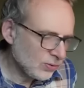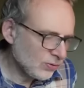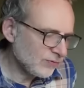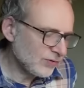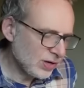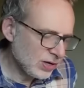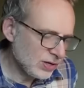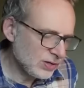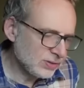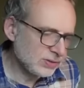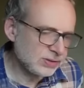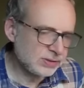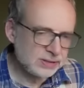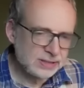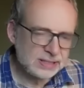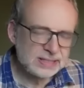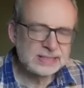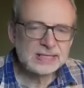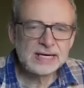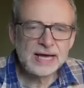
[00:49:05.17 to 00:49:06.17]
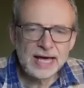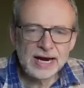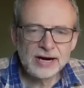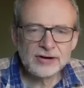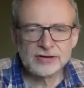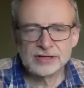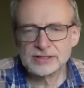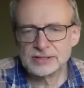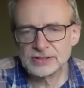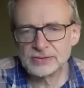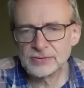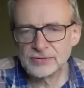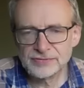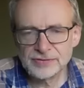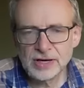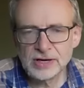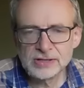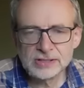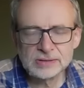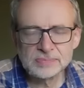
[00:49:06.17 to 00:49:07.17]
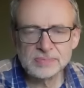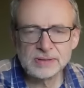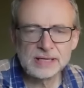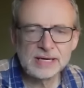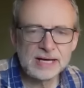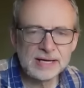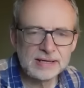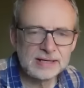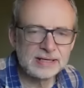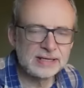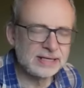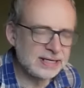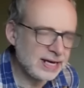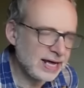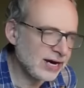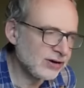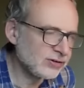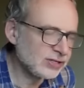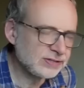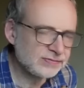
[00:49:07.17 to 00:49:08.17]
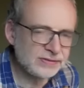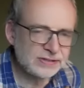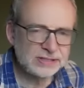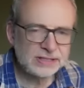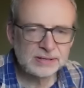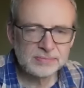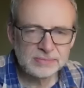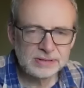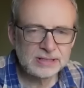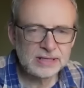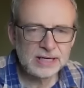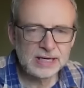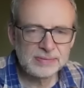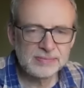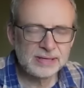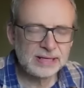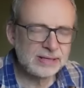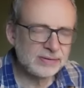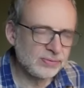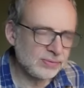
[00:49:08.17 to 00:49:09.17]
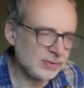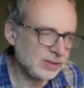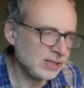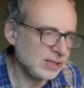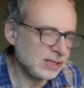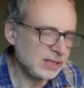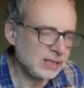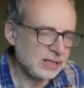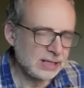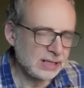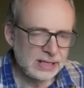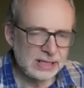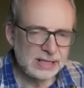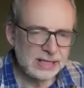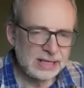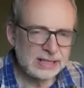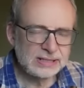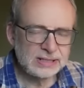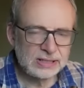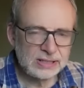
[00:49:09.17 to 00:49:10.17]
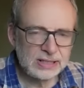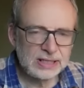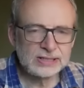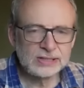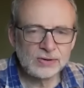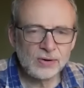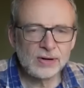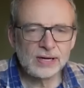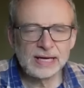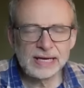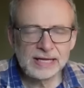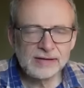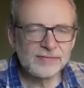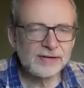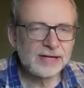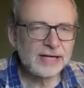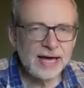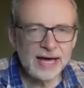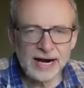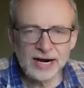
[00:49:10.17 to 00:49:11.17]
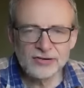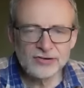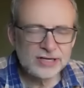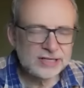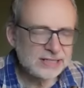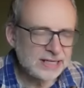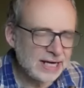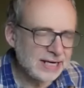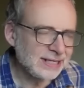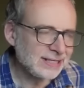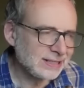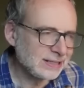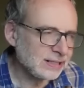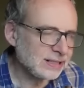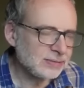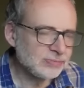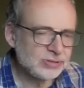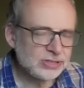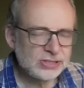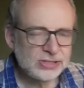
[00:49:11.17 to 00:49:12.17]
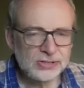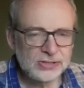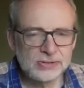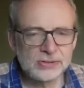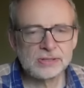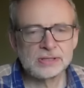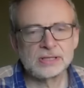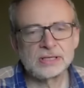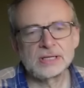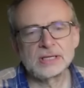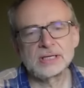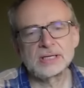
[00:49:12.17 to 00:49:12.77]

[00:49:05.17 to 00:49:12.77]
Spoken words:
North Node is in Aries. North Node has been in Aries for some time, and it's not leaving Aries anytime soon.